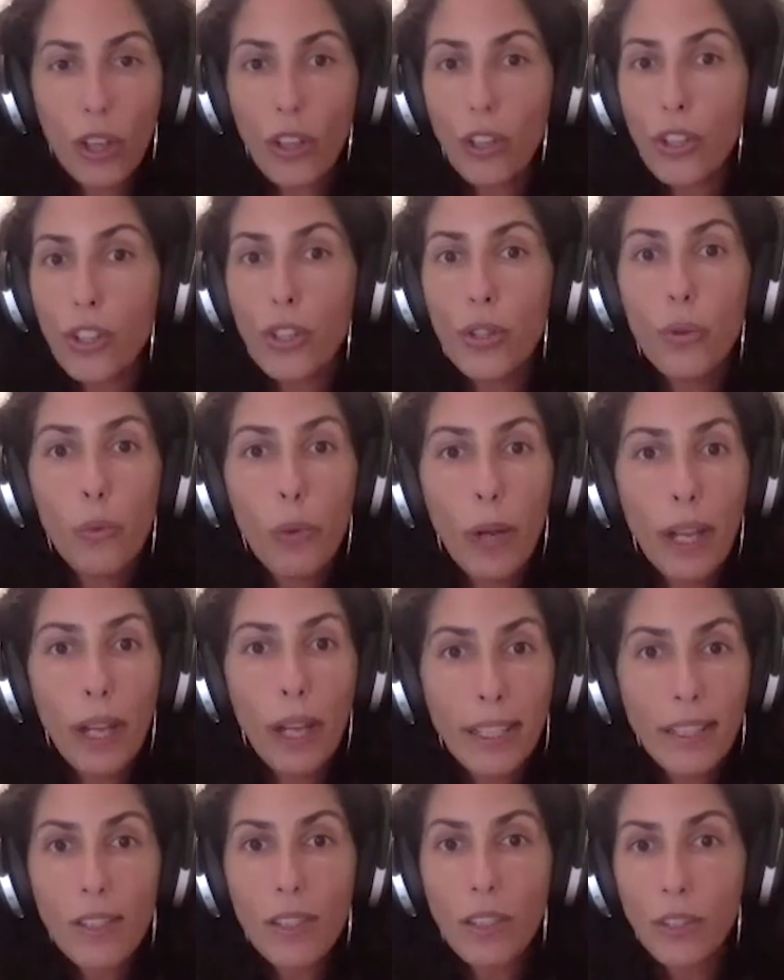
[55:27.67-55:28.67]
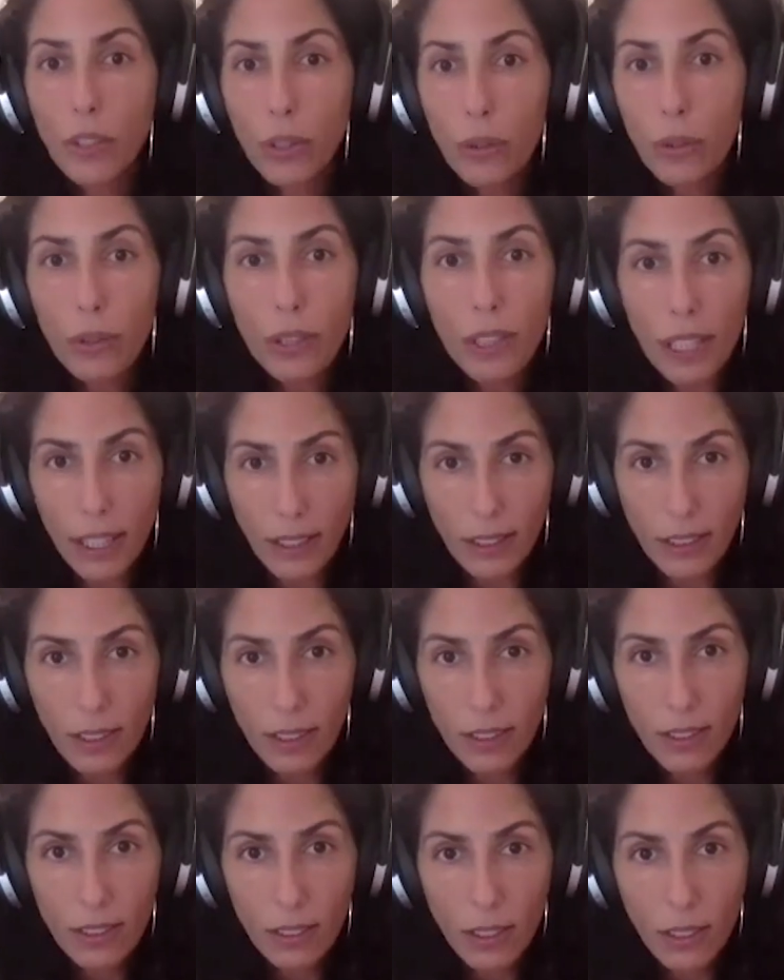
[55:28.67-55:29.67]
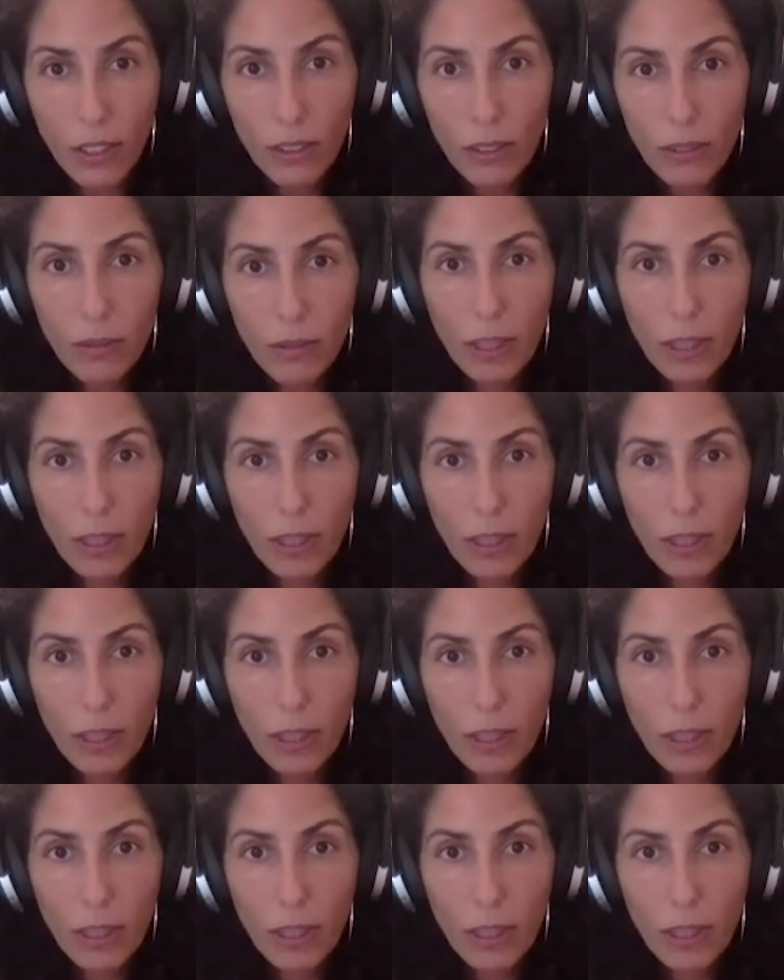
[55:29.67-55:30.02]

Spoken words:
new ways to do things. No?